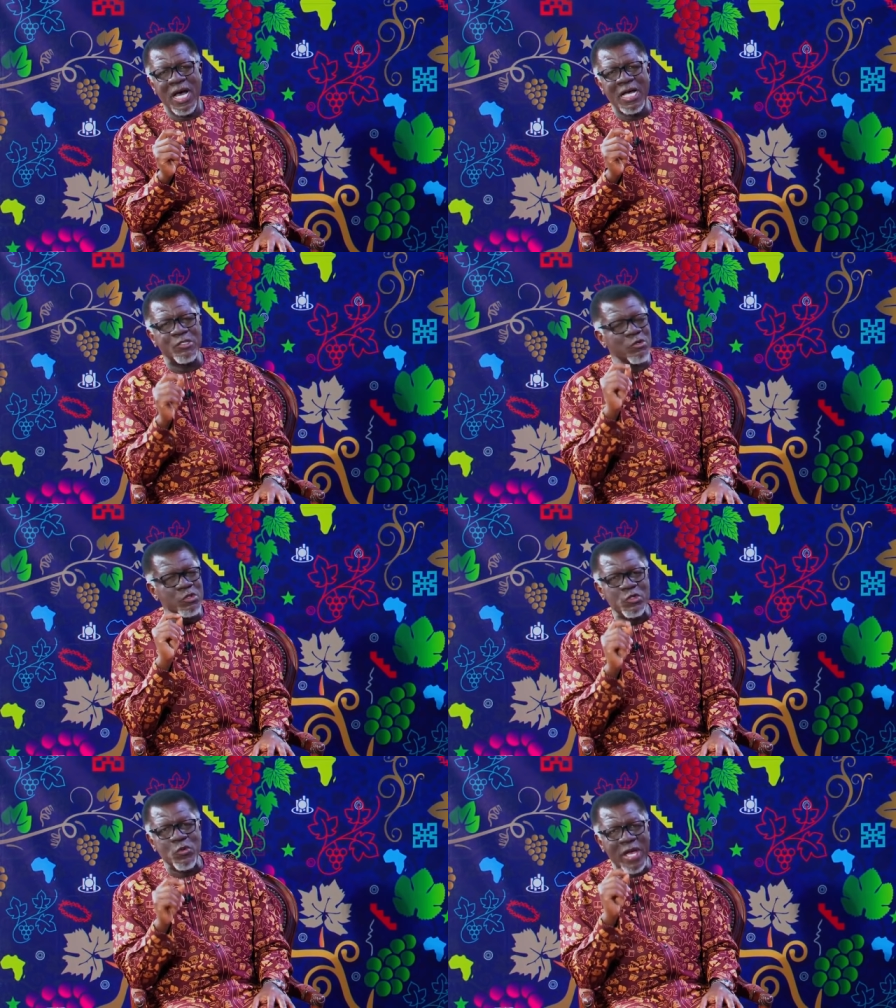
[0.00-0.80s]
And
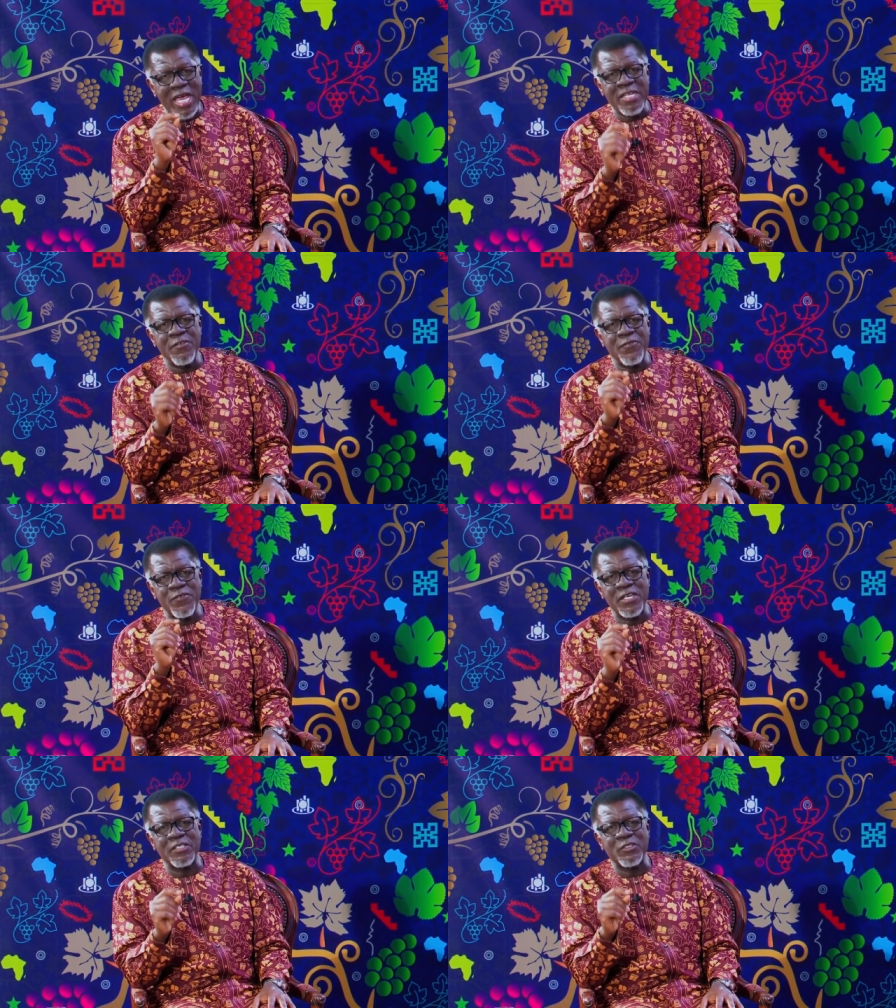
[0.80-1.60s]
don't do
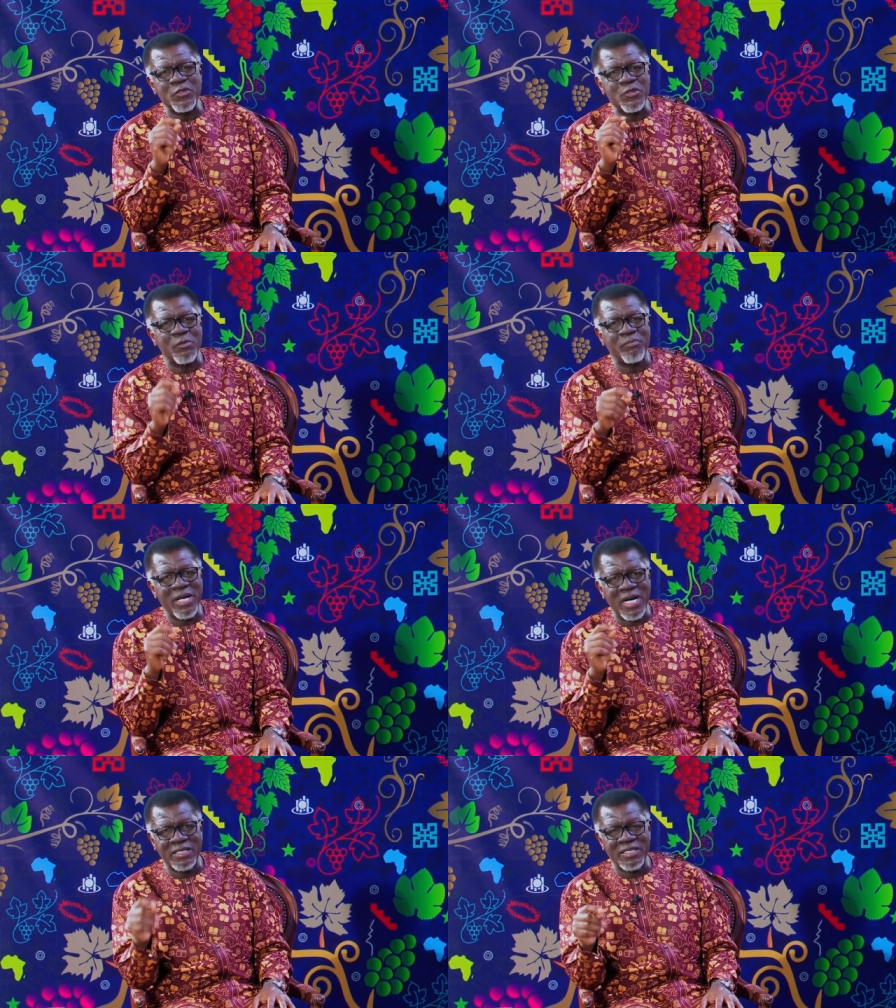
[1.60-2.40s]
anything to your
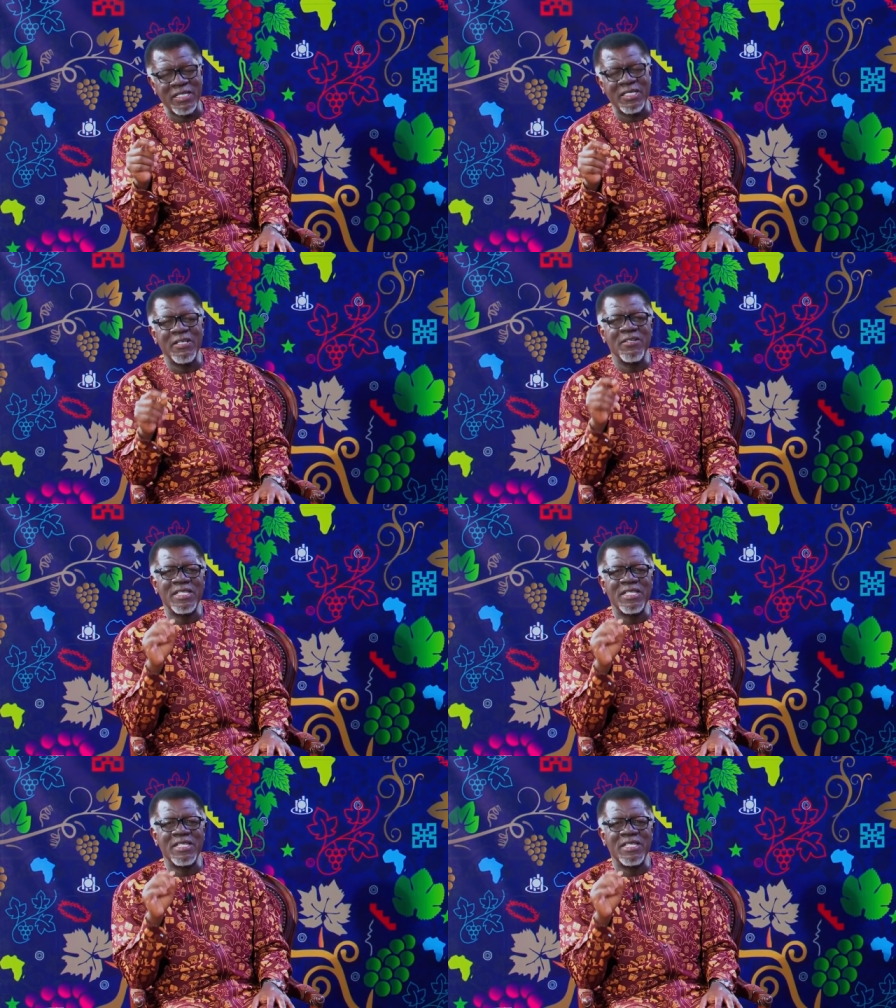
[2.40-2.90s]
partner